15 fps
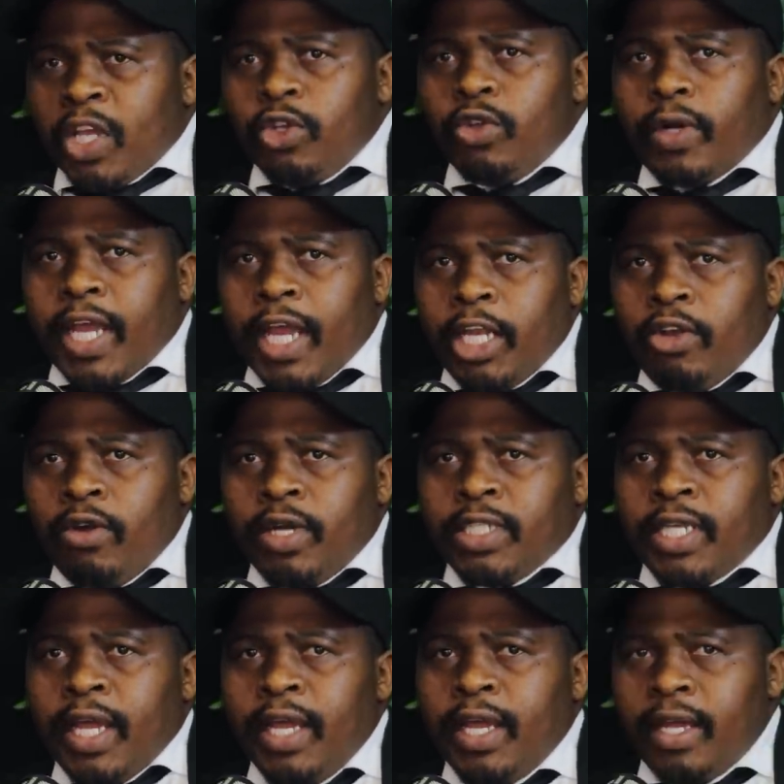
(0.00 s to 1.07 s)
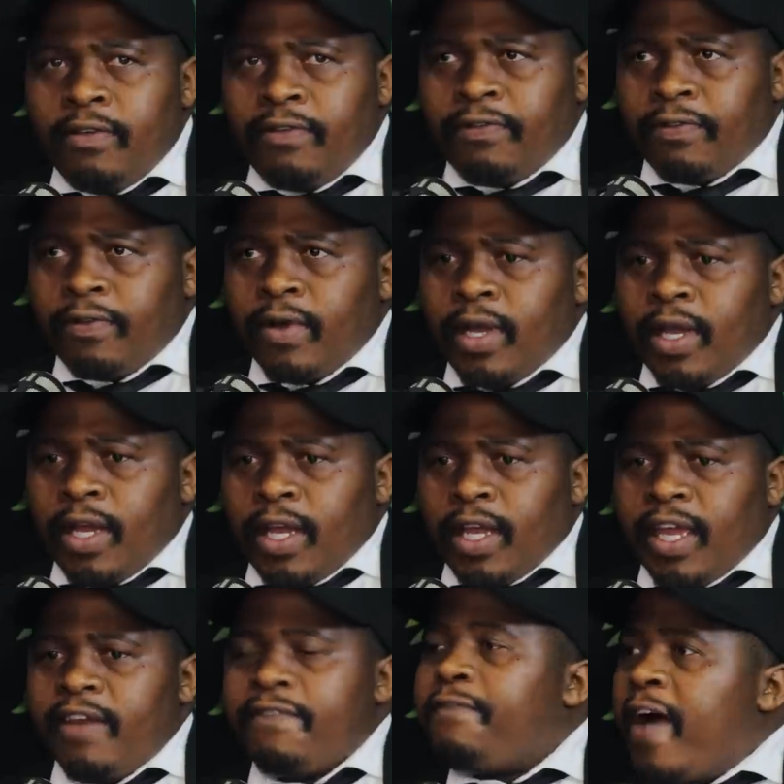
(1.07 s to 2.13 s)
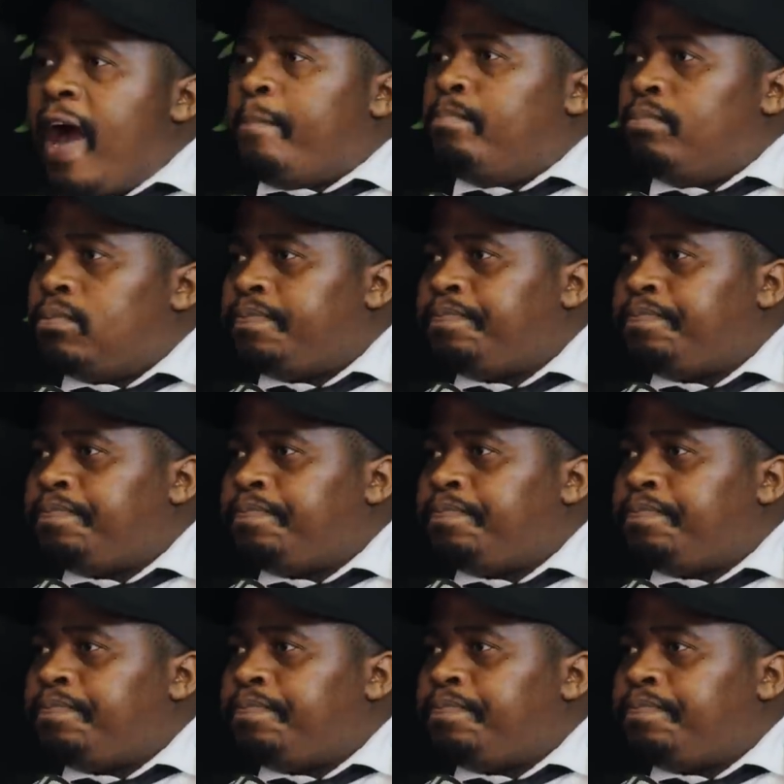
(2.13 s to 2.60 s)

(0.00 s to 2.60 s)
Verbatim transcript: you cannot have a farm